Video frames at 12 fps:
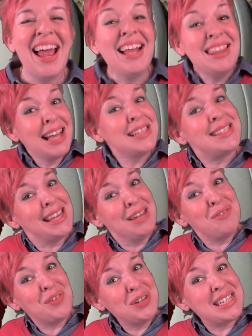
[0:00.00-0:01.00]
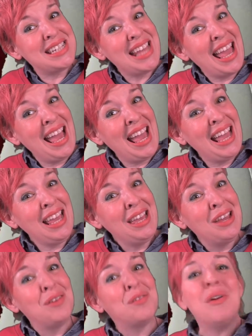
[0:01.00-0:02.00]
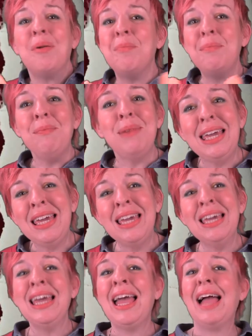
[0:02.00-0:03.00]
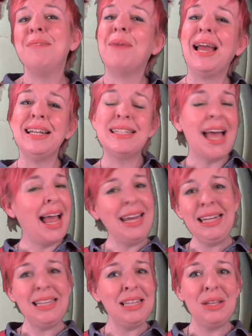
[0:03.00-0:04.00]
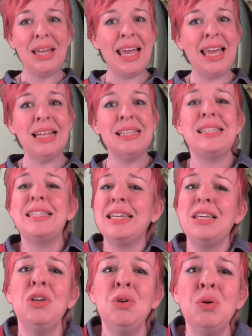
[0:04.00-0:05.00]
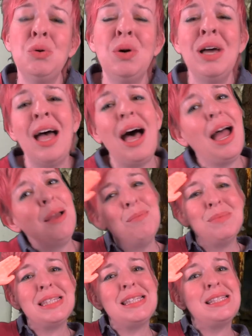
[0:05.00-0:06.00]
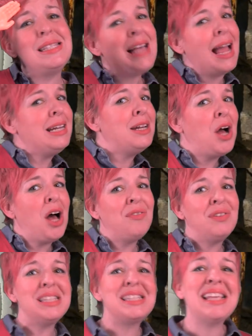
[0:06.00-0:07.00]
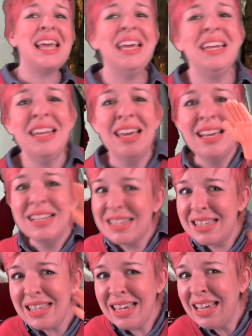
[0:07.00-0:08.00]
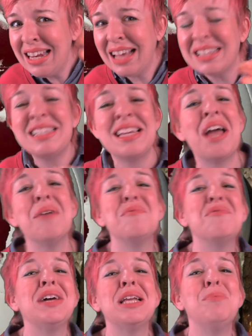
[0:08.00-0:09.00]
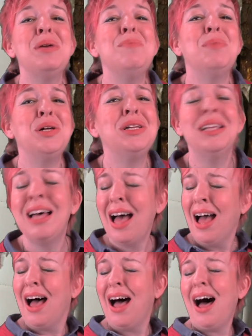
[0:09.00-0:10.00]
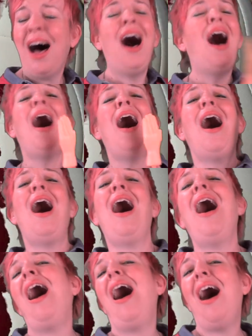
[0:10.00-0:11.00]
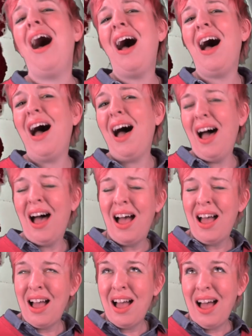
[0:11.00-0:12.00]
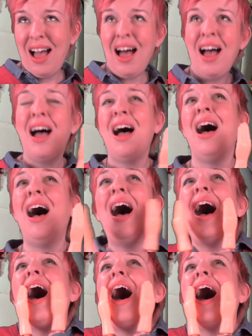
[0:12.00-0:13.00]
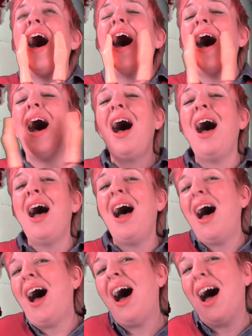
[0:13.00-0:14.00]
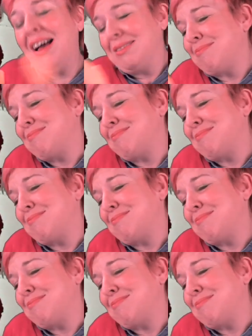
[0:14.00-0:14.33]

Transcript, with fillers: And that's it for today. From me and my tiny little hands to you, I'm signing off and saying, see you next time, funny people. Ha ha ha ha ha ha ha ha ha ha